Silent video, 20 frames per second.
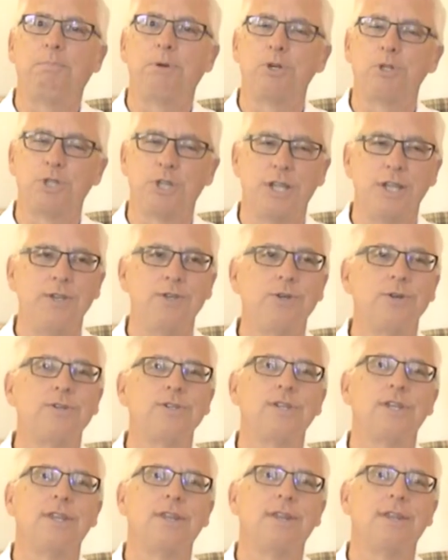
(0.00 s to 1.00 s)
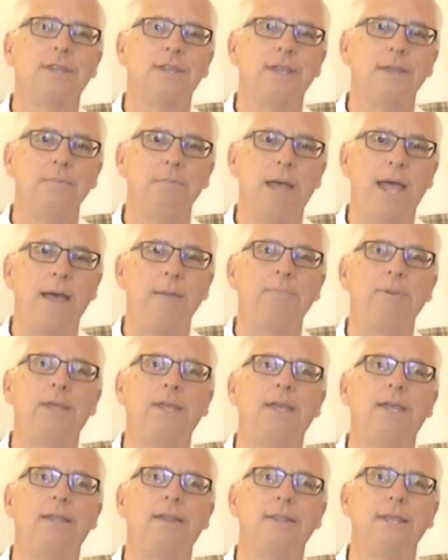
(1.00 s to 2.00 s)
procedures and the
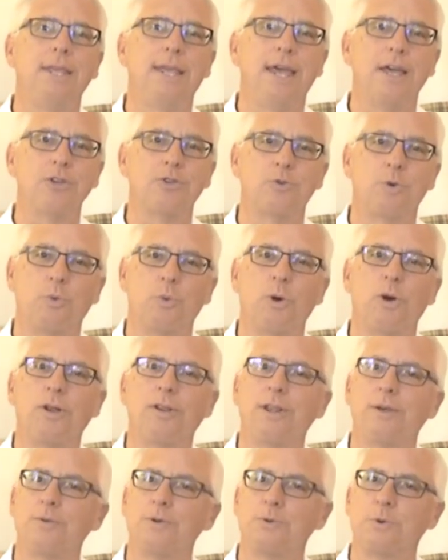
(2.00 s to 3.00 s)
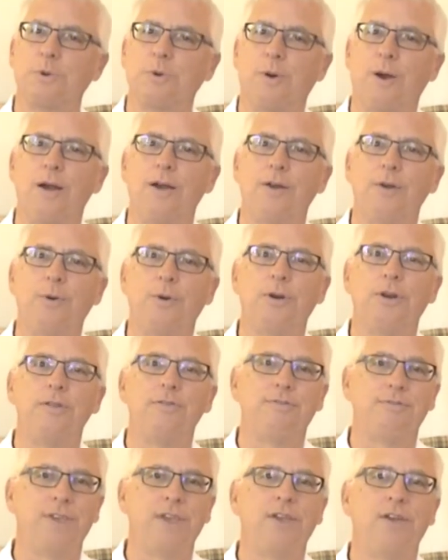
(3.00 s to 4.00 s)
mapping and the extra work that was required in order
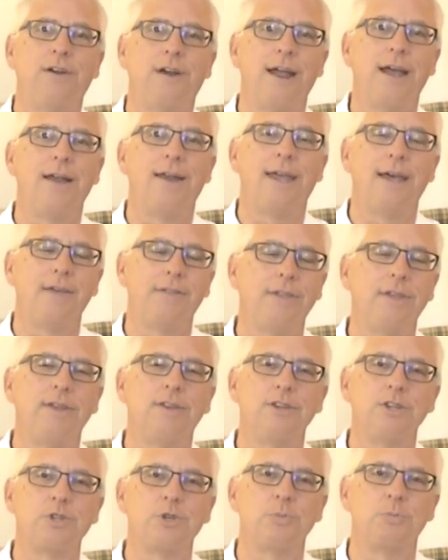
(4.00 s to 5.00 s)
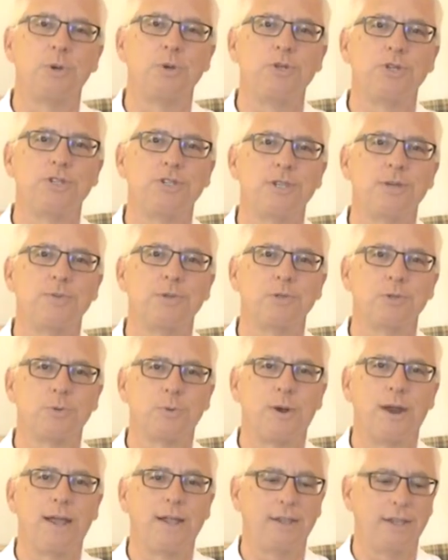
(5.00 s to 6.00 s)
to figure out how the distribution systems
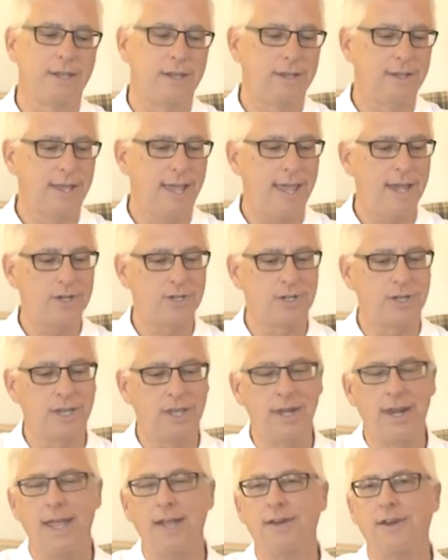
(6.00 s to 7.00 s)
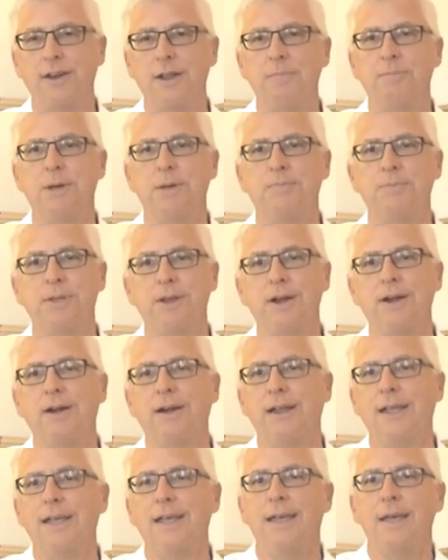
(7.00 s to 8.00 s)
were actually, actually connected up up there
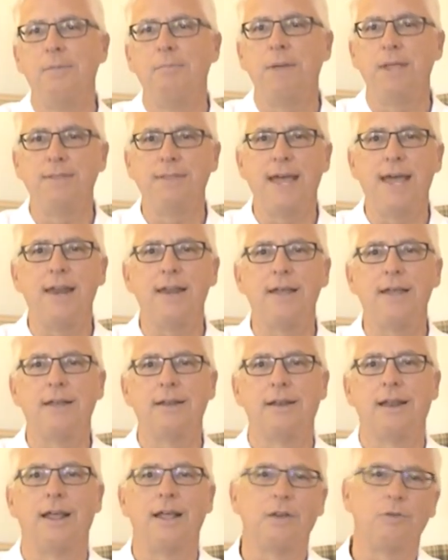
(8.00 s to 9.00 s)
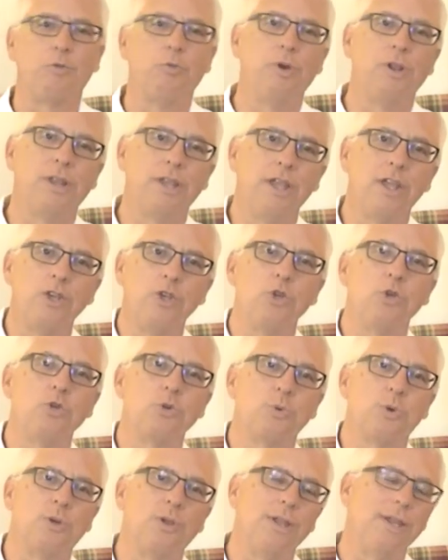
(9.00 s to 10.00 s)
made that a, a really
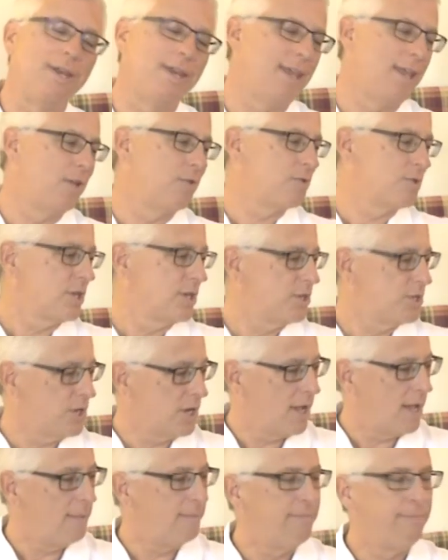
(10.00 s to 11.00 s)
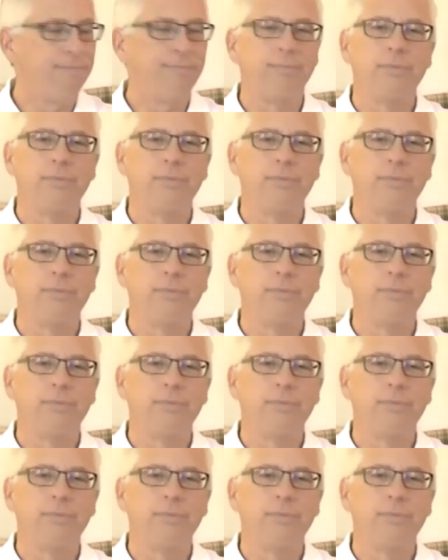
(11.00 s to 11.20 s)
unusual and interesting job.